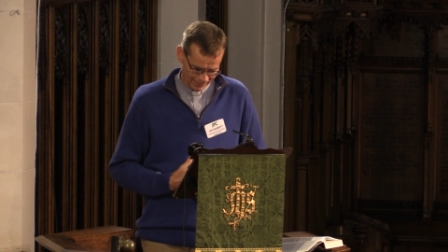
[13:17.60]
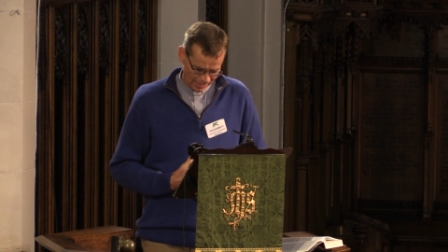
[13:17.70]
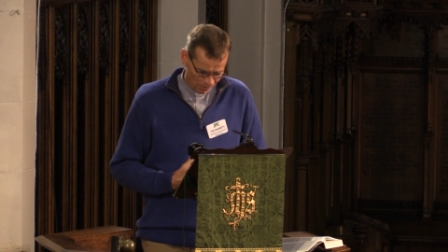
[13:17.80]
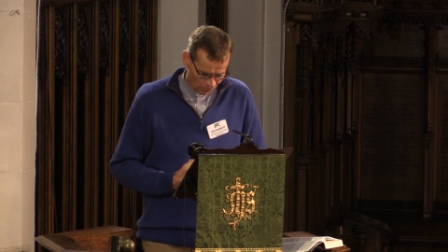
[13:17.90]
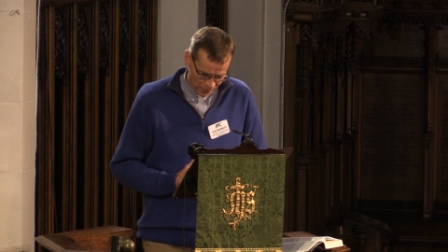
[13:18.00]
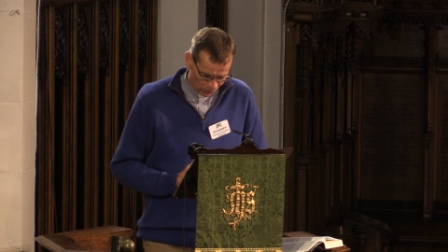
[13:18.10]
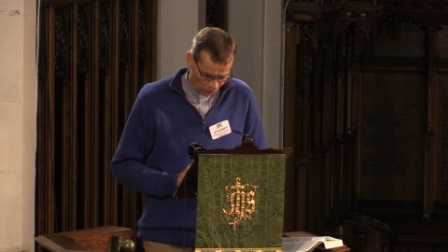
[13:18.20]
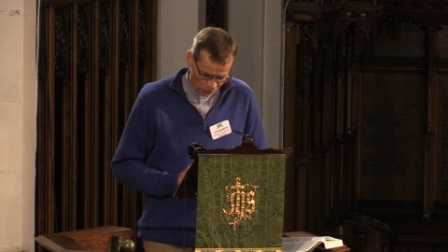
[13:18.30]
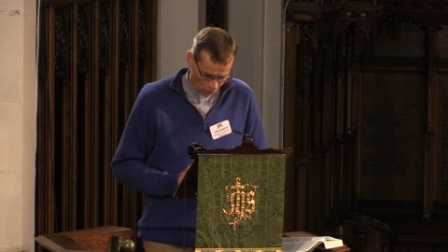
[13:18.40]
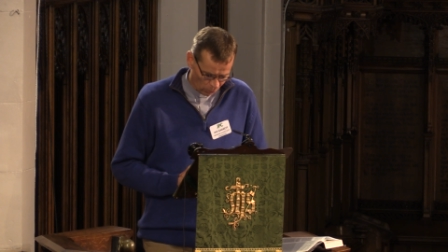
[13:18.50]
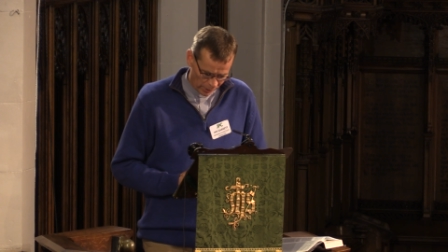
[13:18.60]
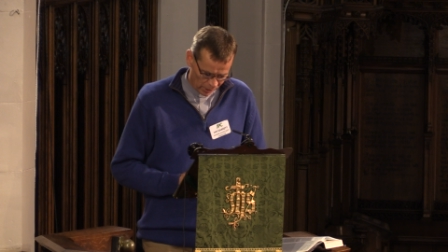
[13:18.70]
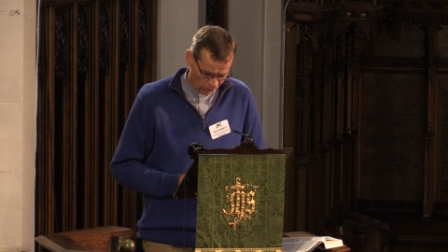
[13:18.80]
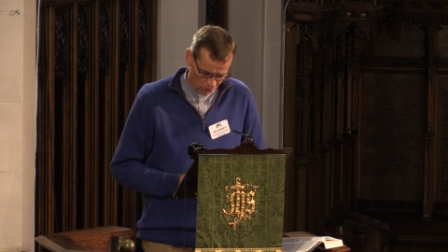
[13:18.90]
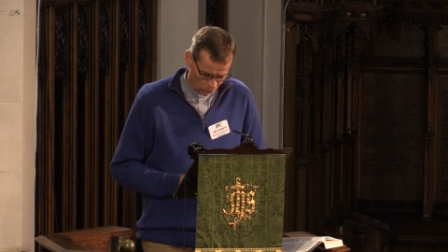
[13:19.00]
and whether or not we are
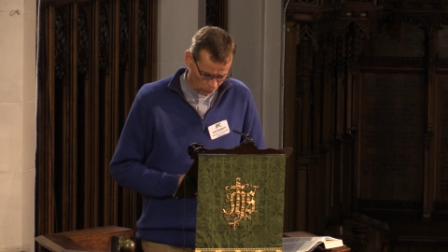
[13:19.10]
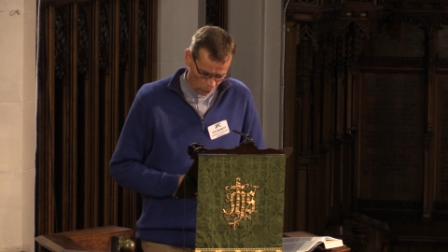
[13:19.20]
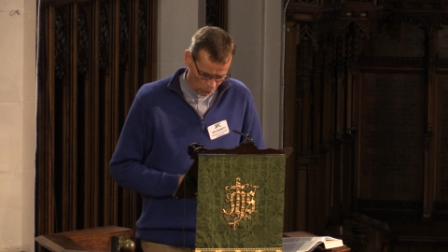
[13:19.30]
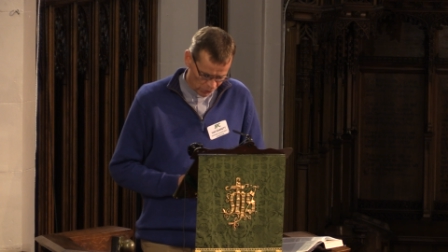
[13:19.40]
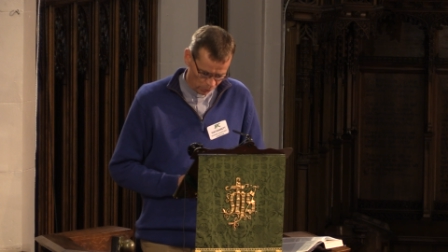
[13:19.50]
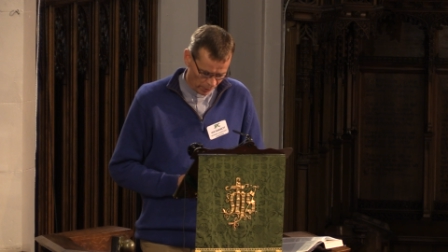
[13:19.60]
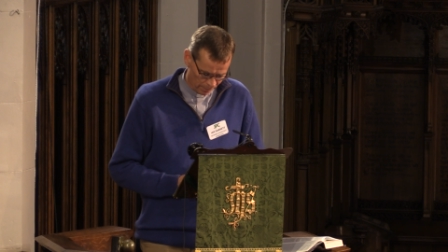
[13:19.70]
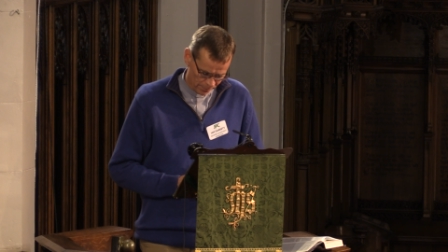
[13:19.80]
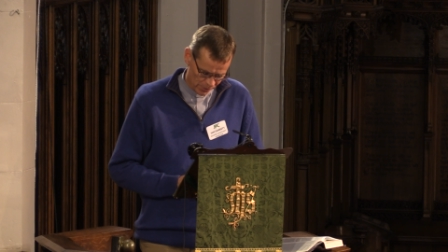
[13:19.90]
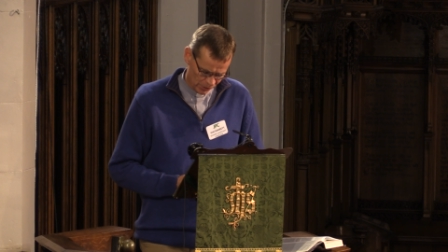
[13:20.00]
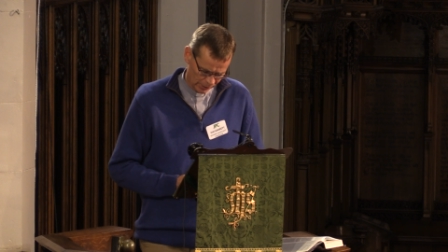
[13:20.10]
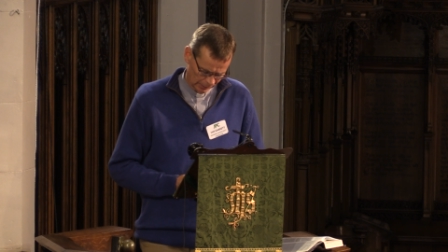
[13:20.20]
cold water wimps,